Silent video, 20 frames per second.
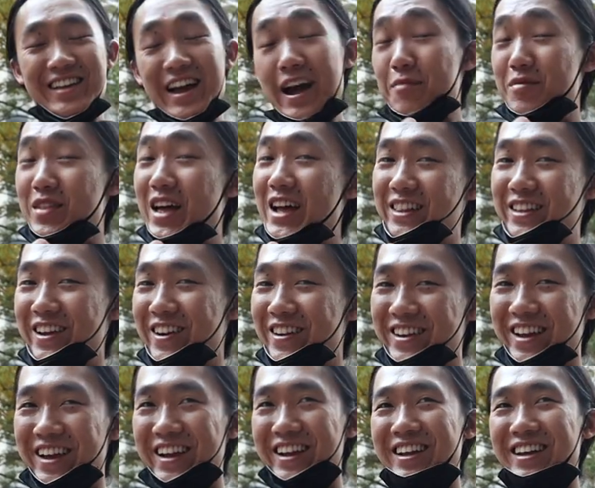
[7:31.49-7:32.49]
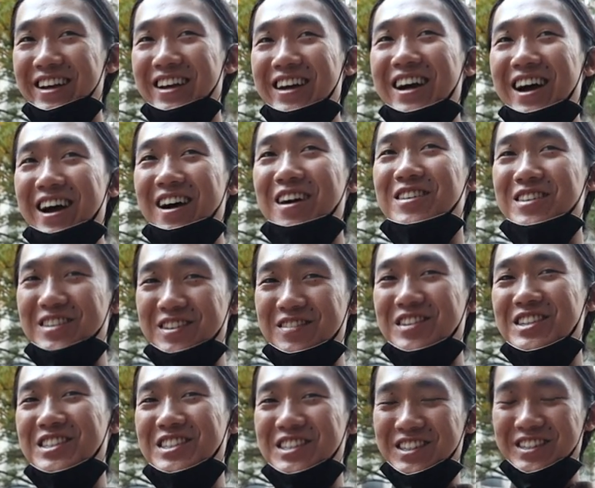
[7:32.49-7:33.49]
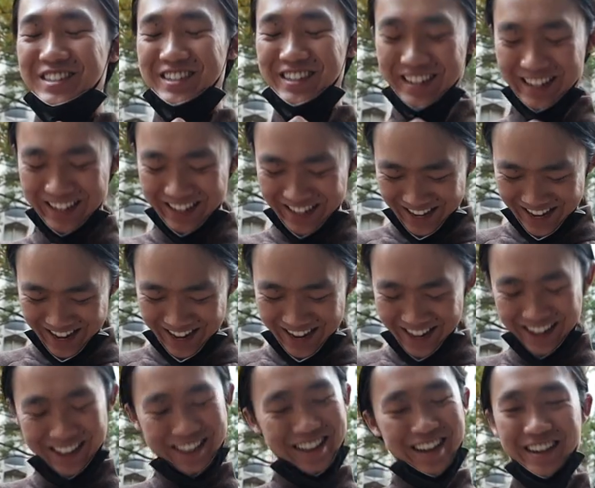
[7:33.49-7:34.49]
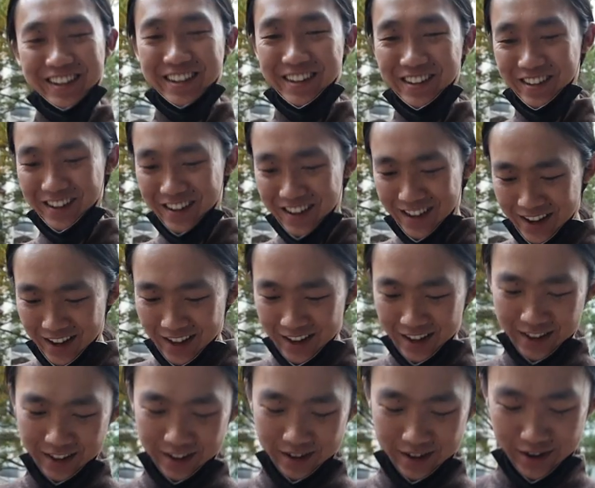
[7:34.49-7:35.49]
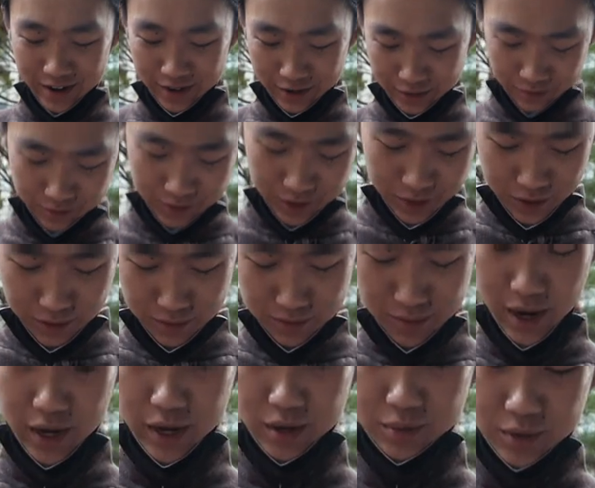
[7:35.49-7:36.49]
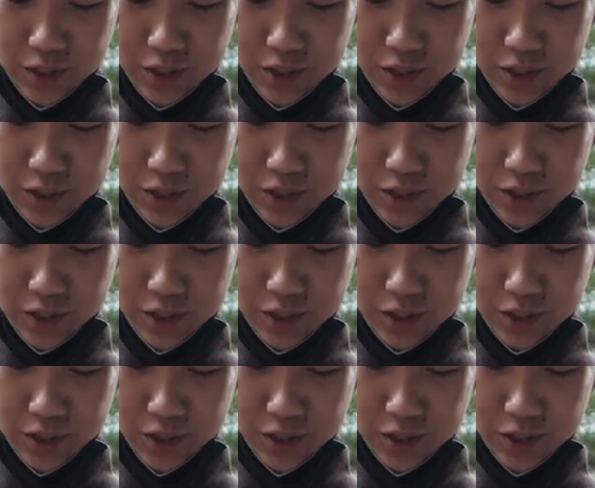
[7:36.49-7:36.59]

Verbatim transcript: I'm not there yet. You should do it. You should definitely do yeah, it. Thank you. And uh, just made him